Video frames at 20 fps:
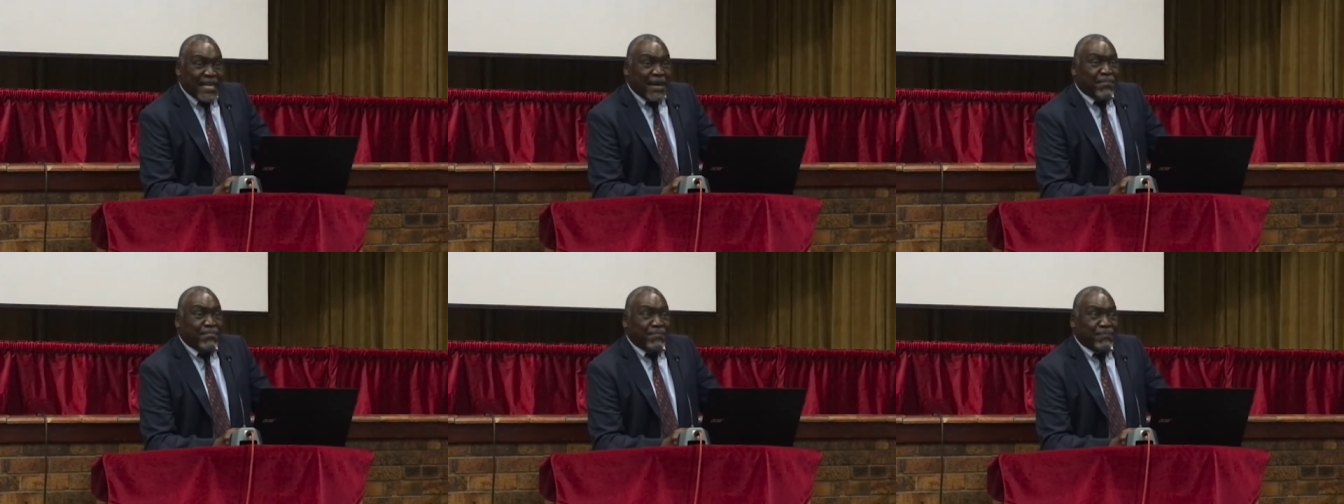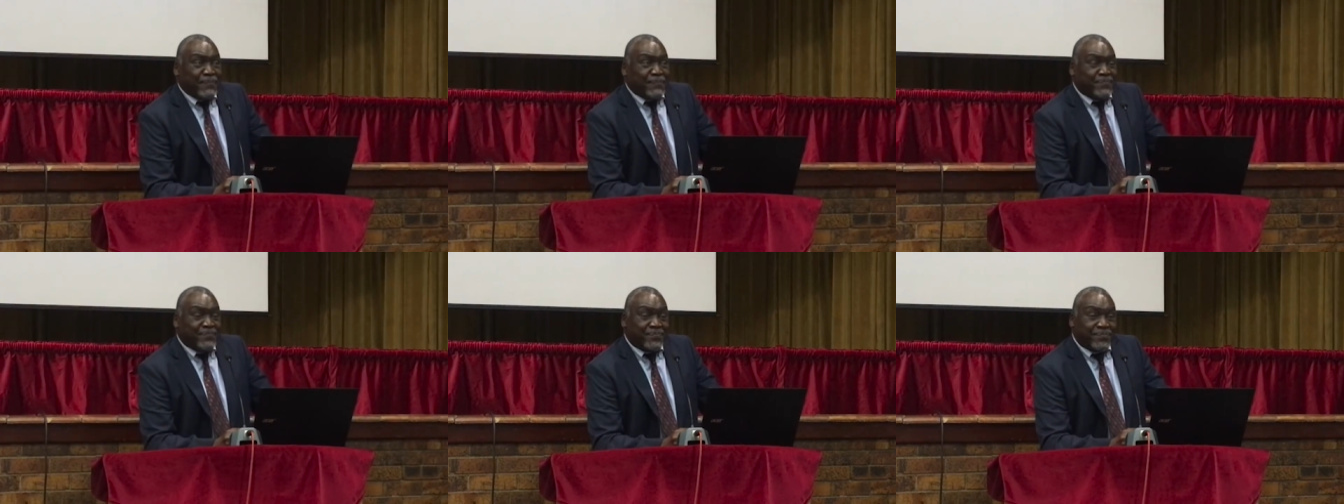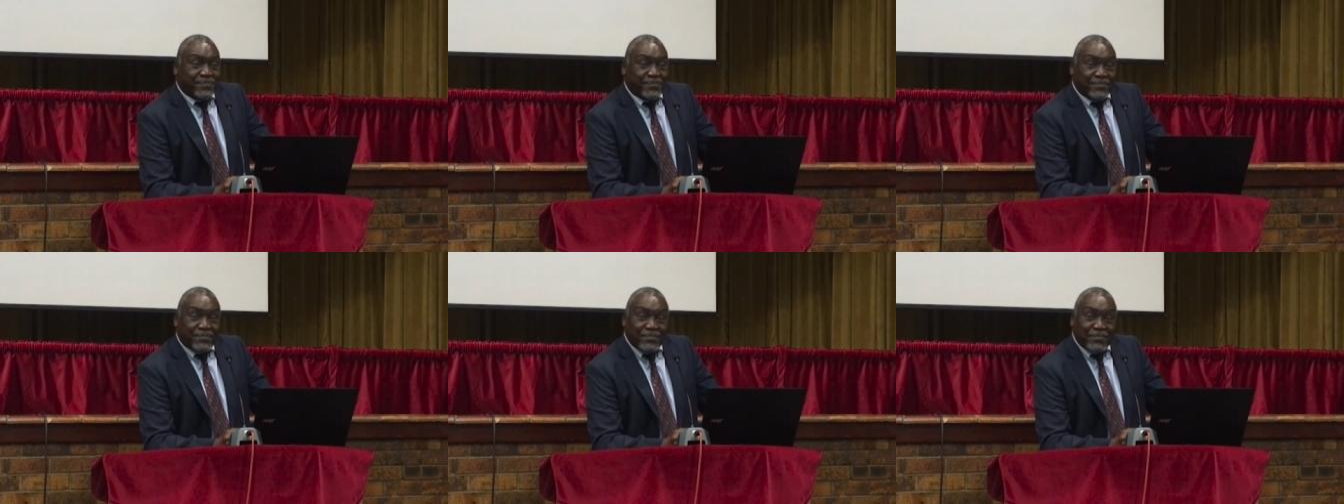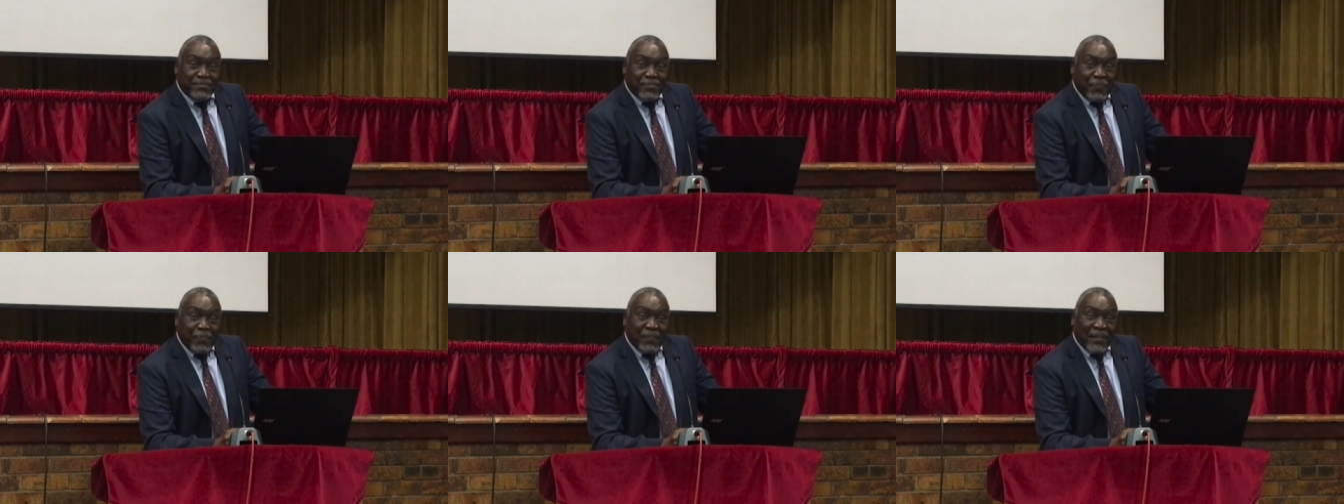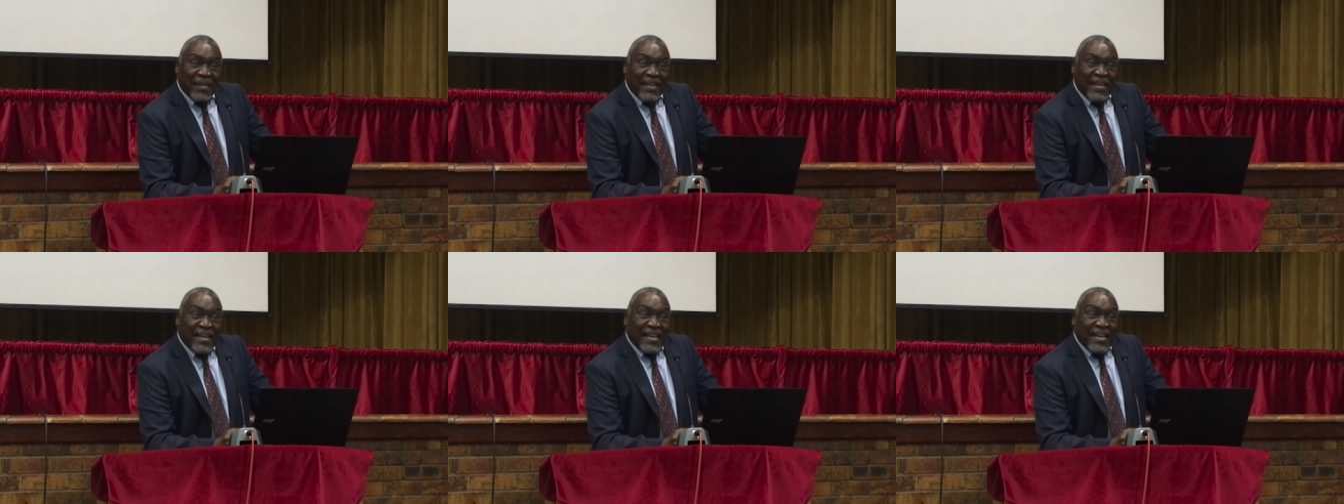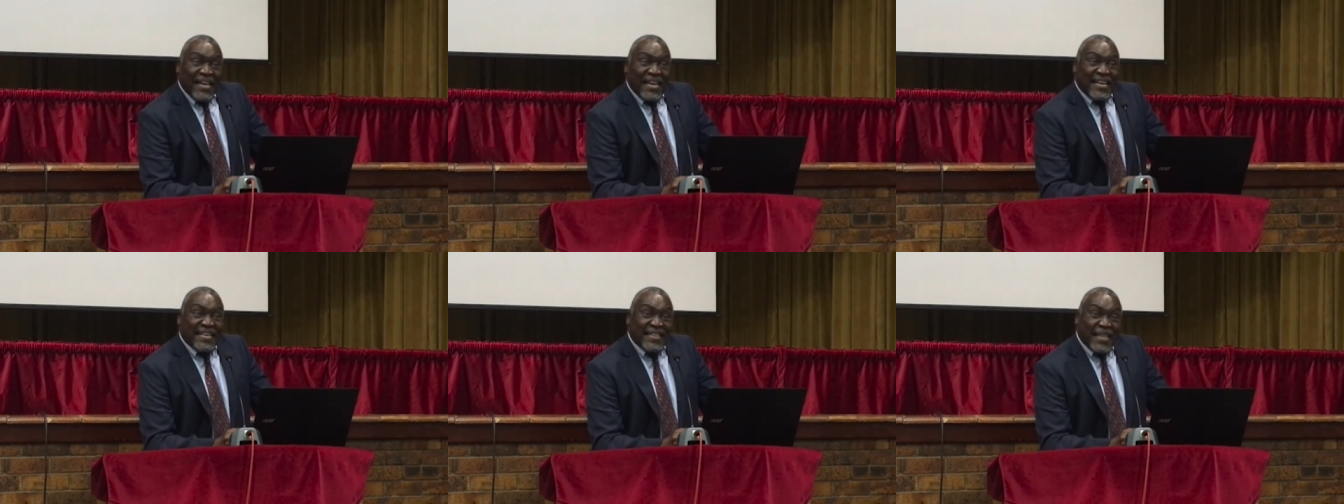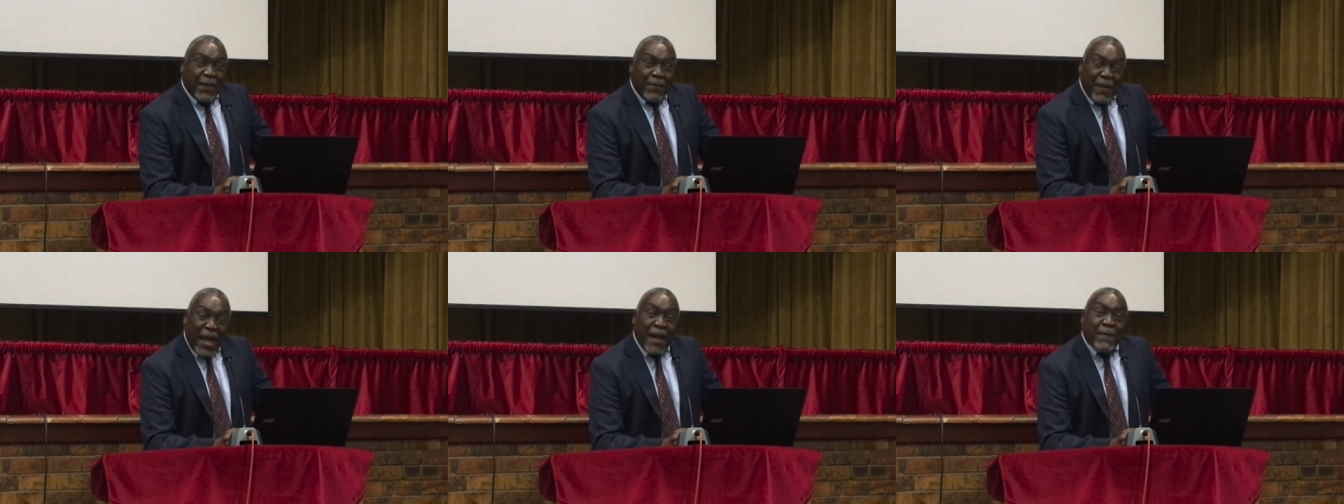them. And
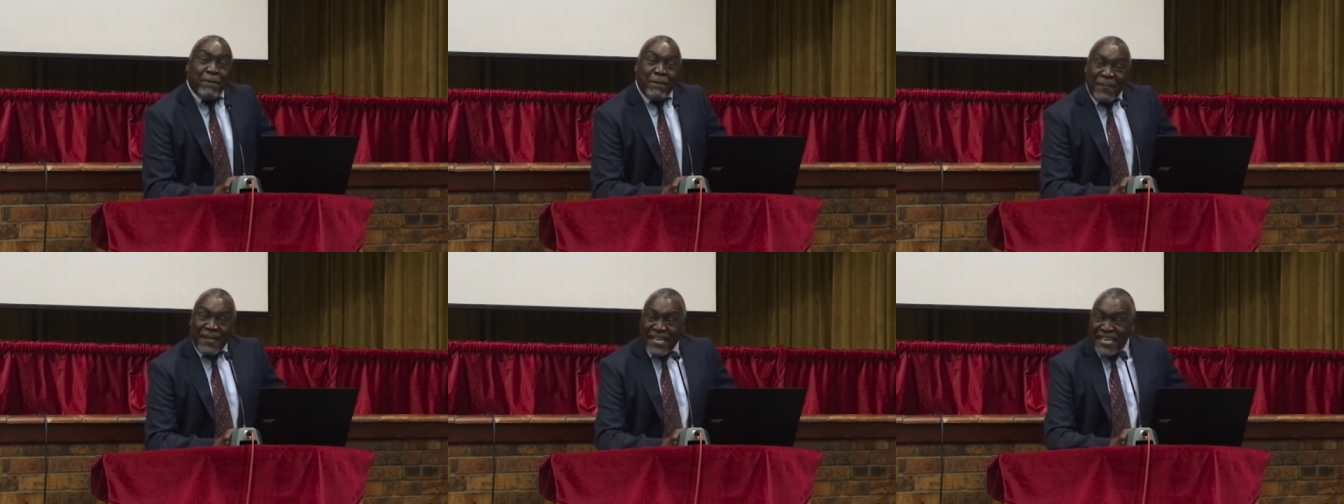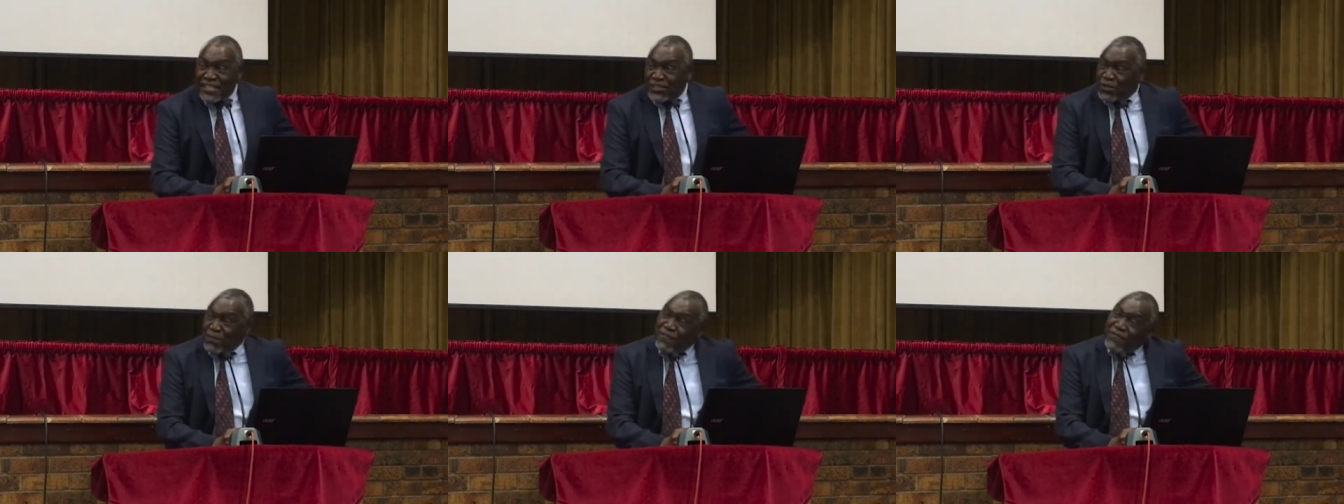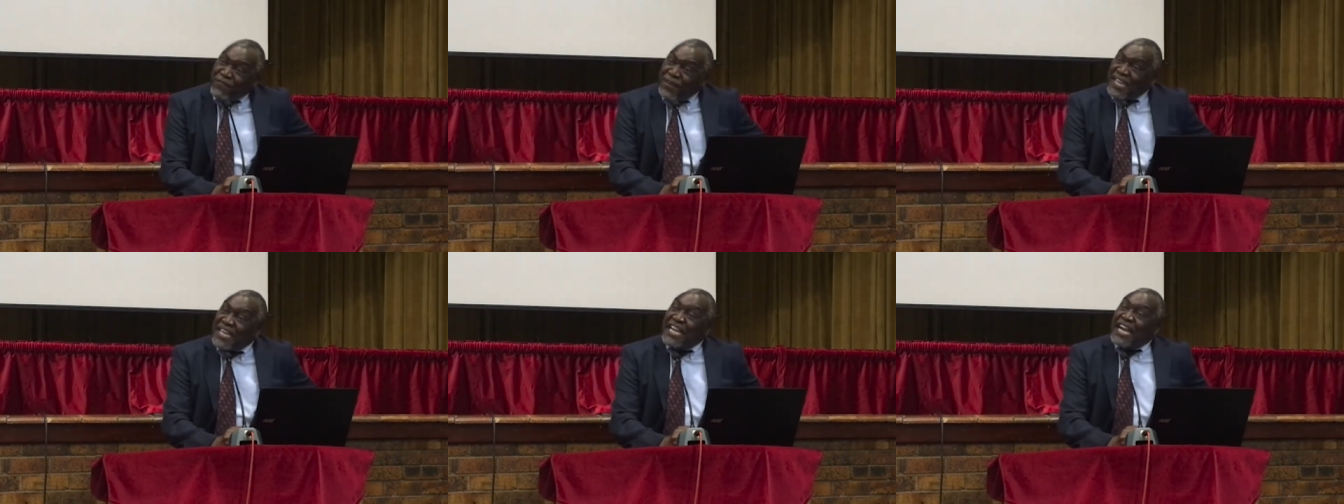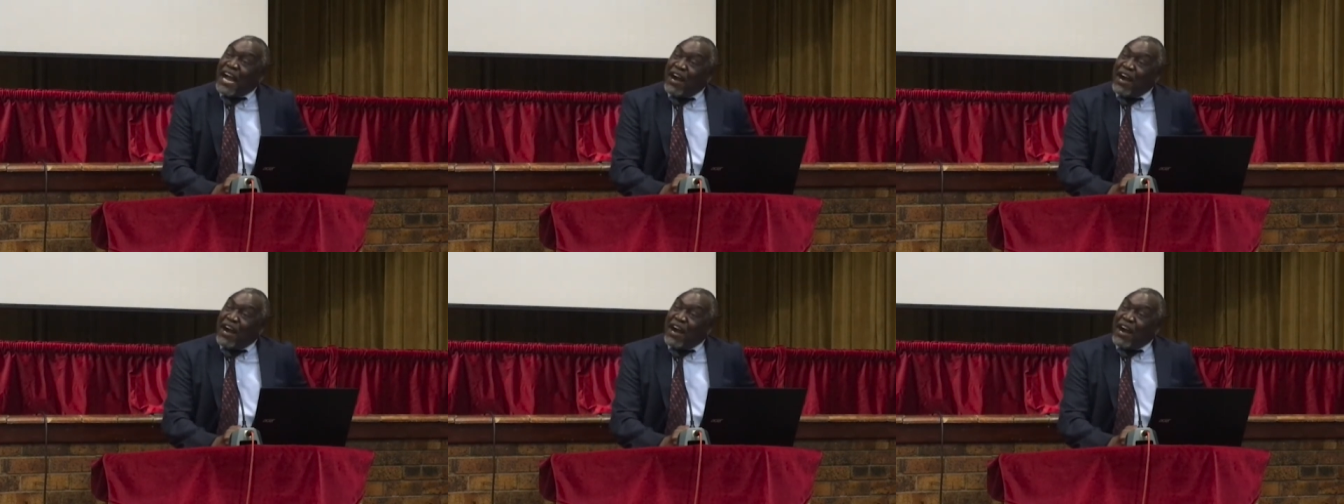they appeared to be very